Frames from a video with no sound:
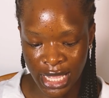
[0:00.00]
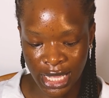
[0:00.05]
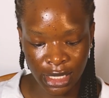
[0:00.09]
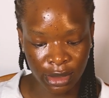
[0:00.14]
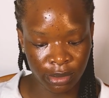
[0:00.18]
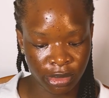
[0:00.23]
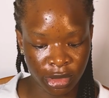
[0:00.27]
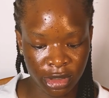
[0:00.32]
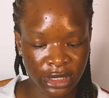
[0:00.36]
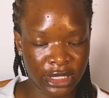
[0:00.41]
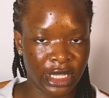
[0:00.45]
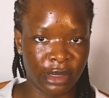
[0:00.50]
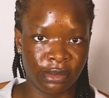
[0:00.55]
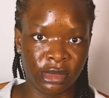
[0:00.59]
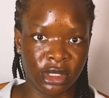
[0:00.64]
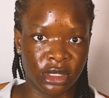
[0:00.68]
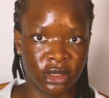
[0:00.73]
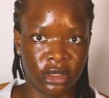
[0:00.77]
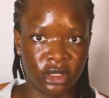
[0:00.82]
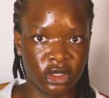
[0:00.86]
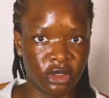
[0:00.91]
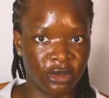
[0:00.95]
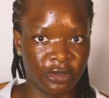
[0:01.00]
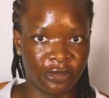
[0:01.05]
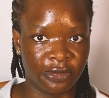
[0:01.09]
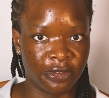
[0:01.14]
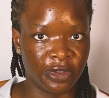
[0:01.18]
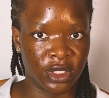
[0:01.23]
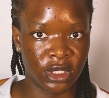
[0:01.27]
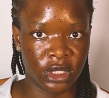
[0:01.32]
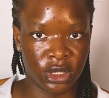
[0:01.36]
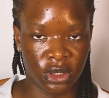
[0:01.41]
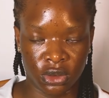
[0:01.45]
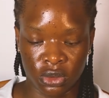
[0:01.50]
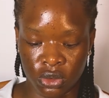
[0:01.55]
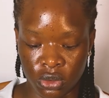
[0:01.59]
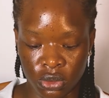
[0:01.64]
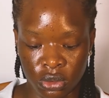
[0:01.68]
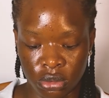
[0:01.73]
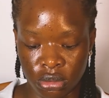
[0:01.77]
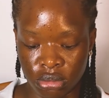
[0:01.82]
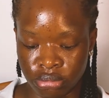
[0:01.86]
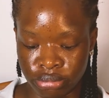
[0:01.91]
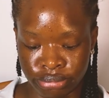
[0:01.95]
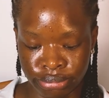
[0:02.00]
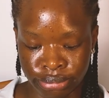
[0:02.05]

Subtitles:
and plus I mean it's your face, so